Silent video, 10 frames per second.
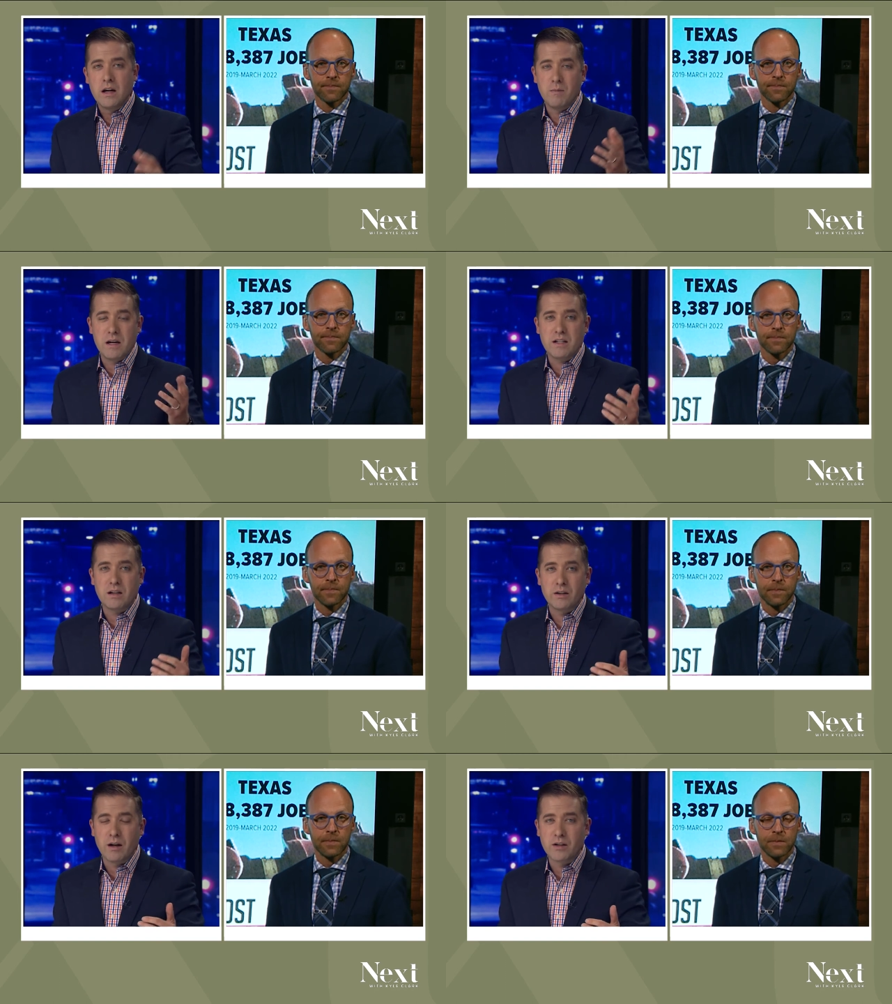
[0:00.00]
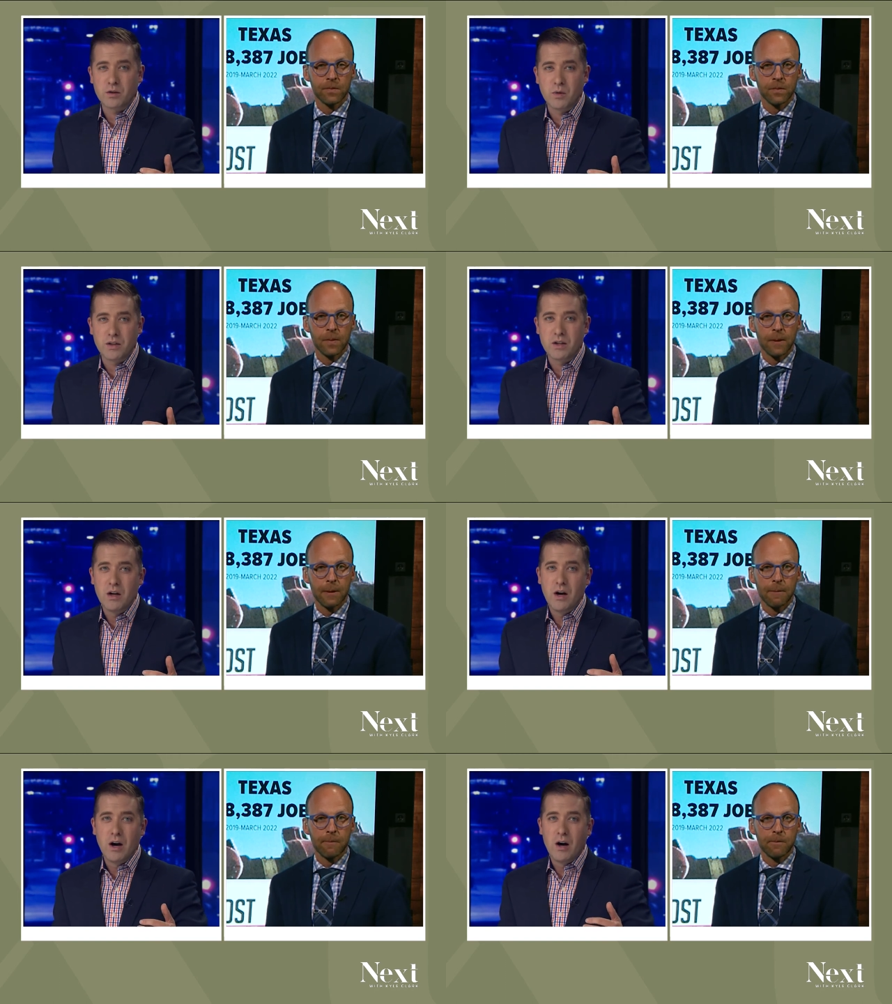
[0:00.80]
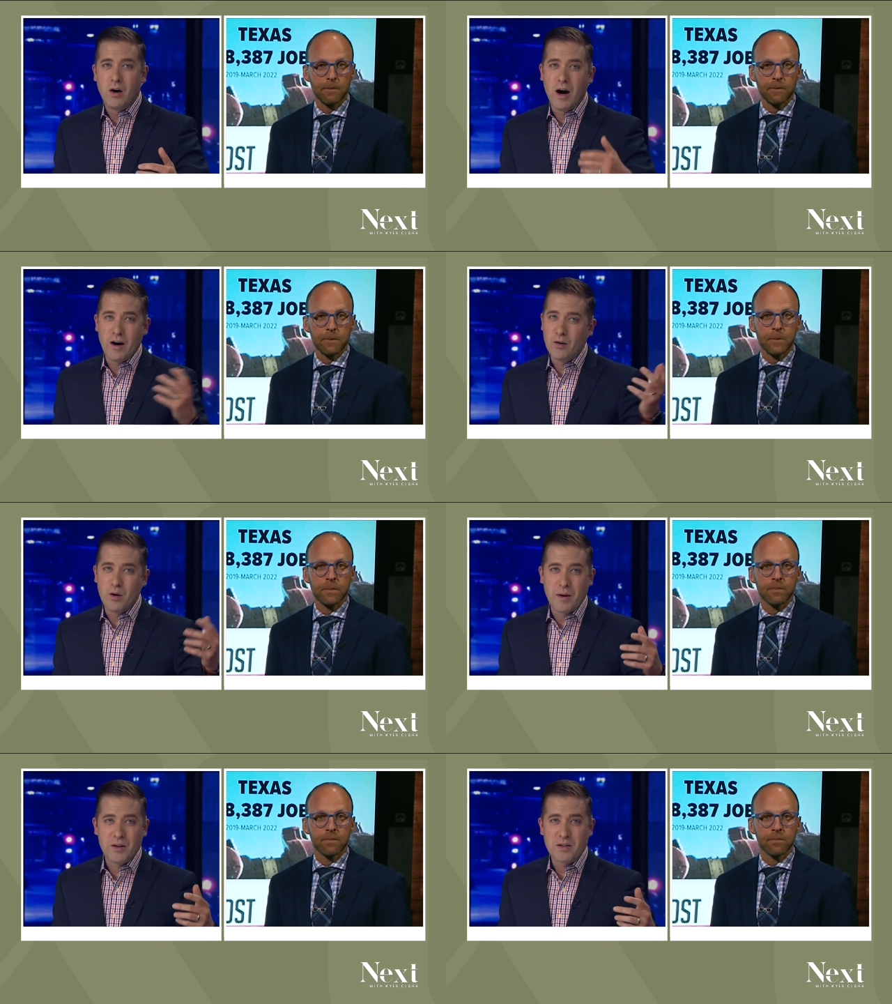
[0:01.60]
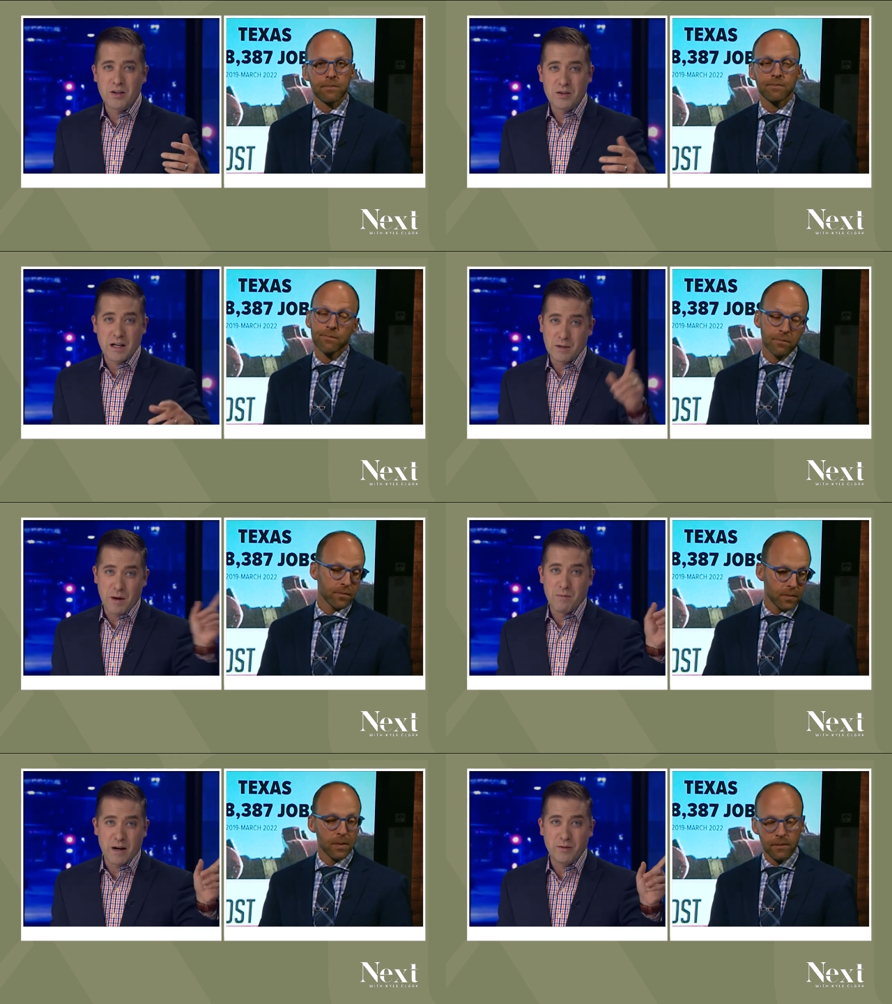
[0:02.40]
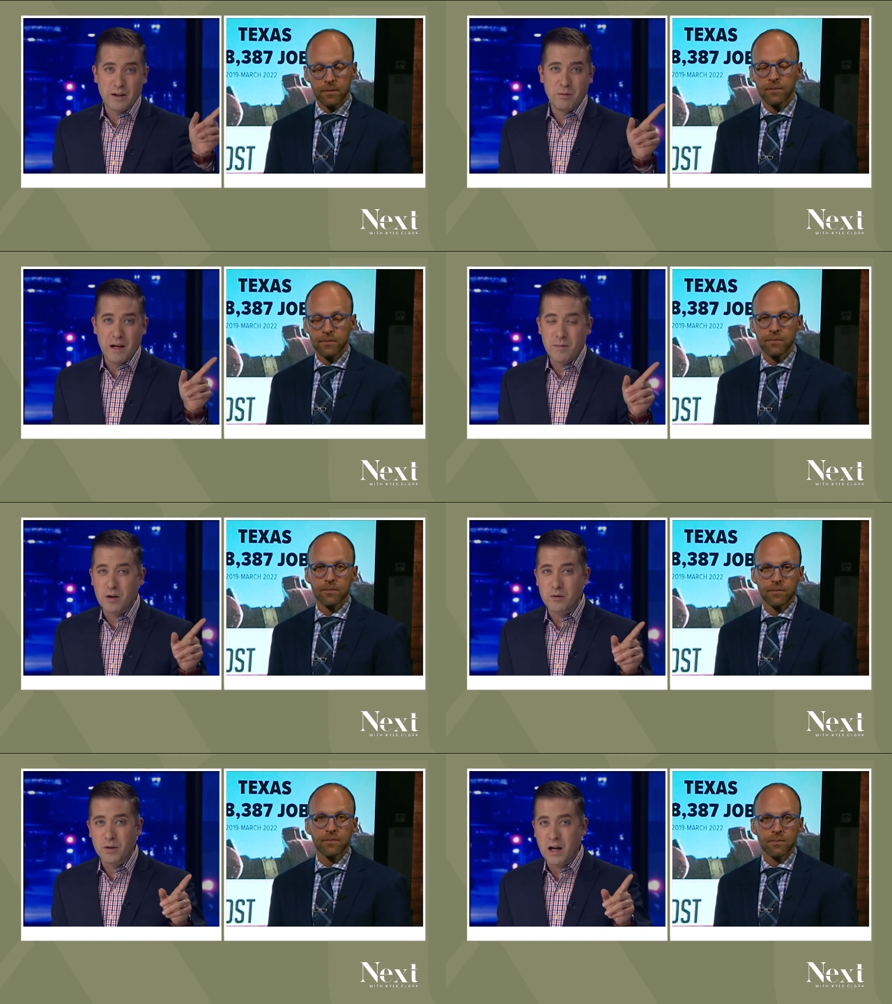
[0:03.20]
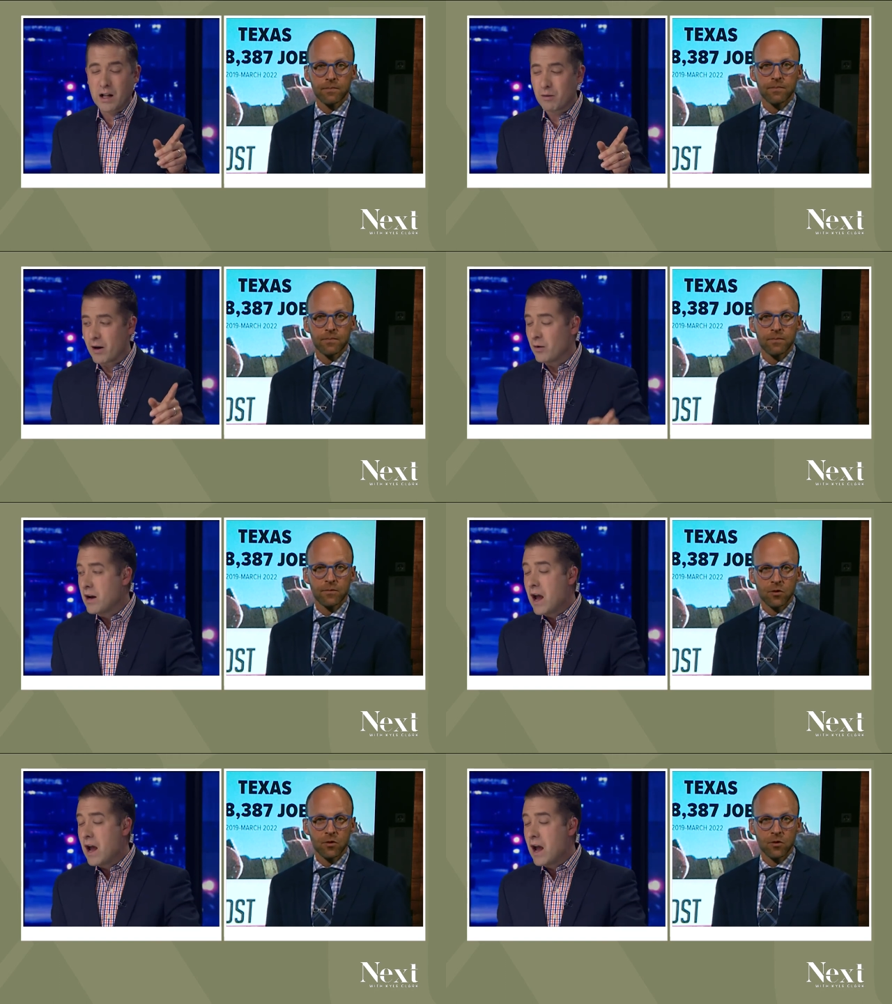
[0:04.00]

Speaker 1: -hmm. And basically, your answer was, well, I don't know about those other states, but I'm definitely blaming her for Colorado.